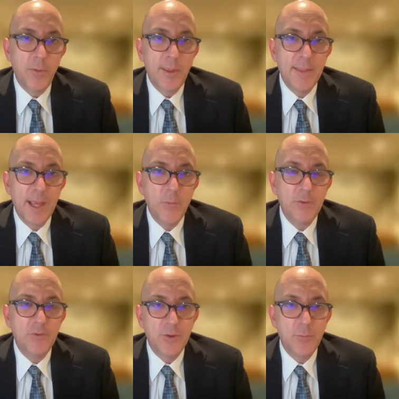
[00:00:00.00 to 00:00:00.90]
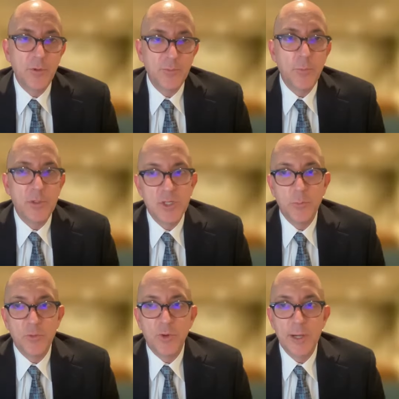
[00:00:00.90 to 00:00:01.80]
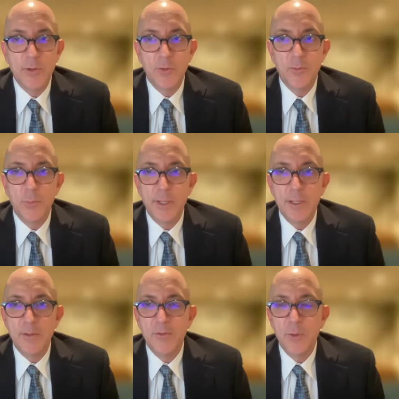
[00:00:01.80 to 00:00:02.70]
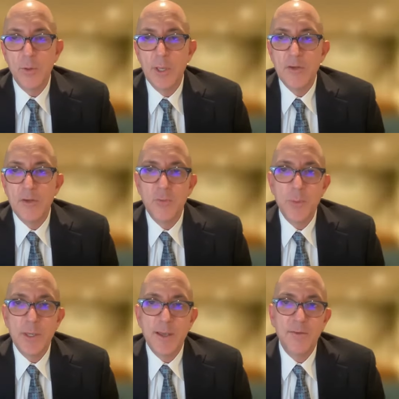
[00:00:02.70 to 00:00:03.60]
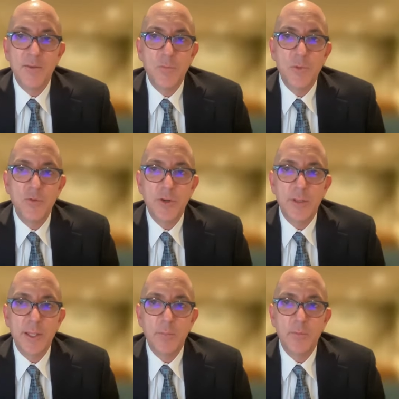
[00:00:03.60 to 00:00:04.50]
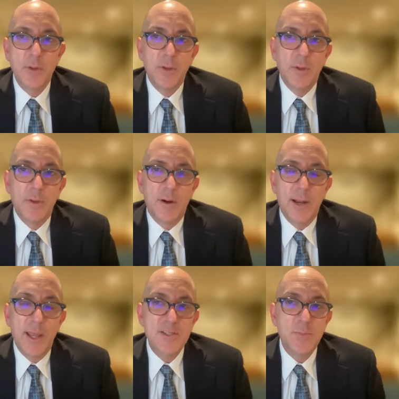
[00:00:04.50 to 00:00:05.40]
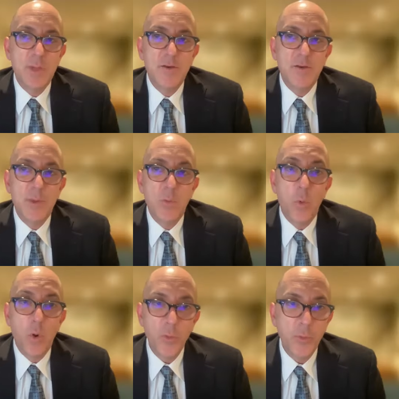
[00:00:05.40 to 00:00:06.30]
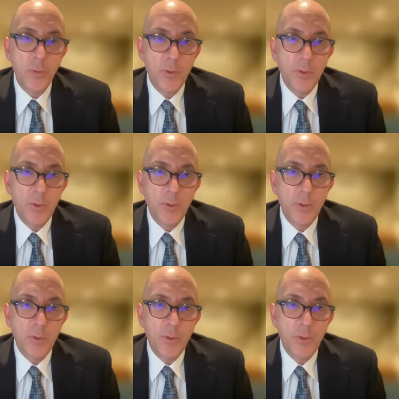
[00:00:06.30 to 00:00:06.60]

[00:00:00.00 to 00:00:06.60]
And that's what Jim was trying to explain. And so just because the future claims are estimated to be worth